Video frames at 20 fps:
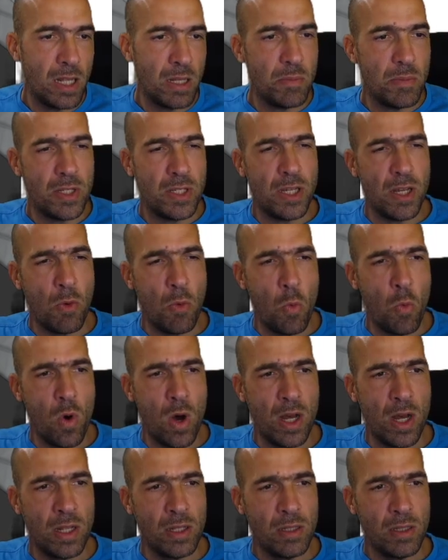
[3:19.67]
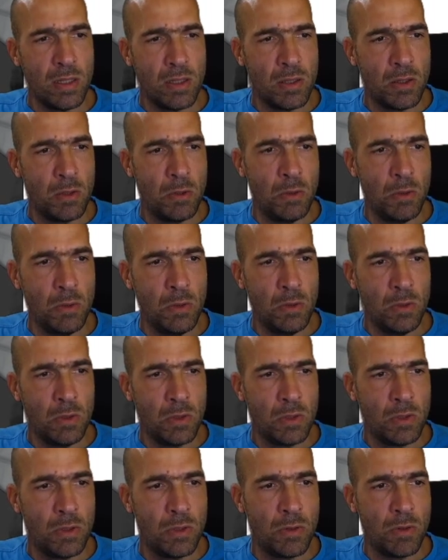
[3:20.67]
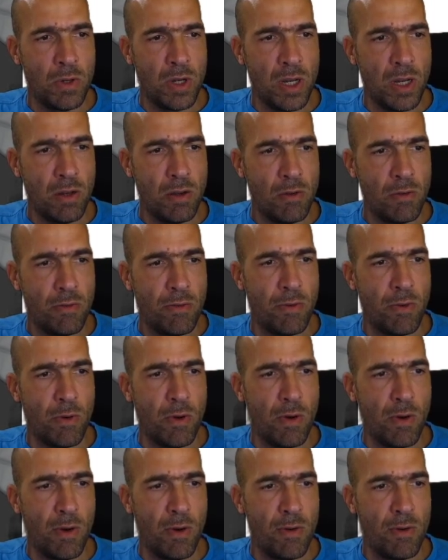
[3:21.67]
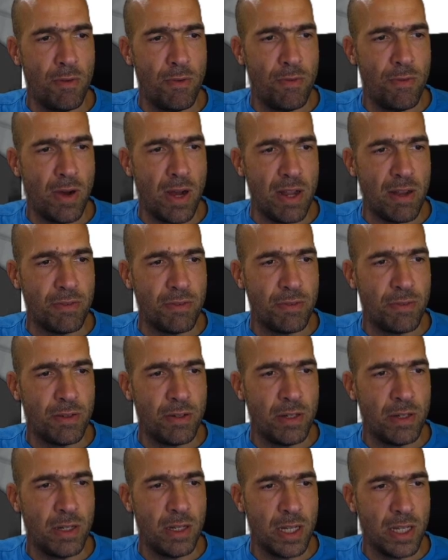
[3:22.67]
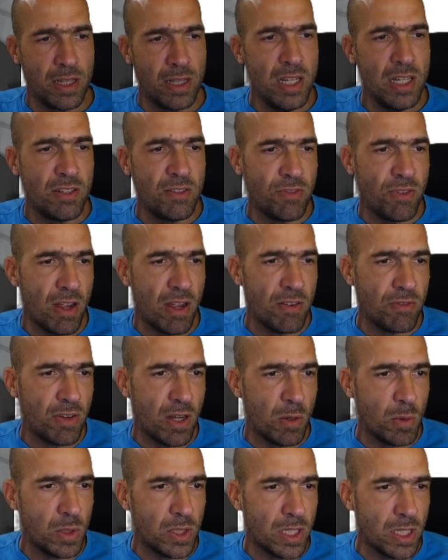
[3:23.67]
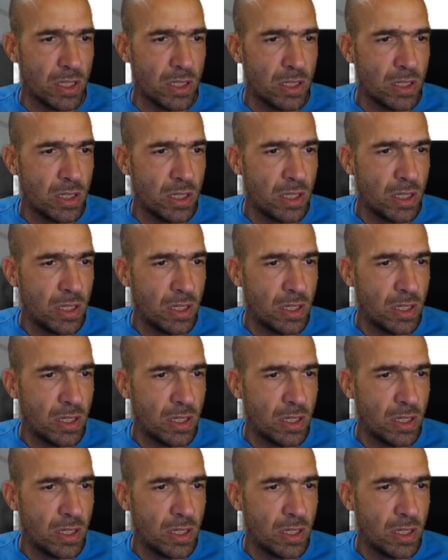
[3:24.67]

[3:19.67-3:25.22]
Let me see, 1, 2, 3, 4, 5. At least 5 I will need.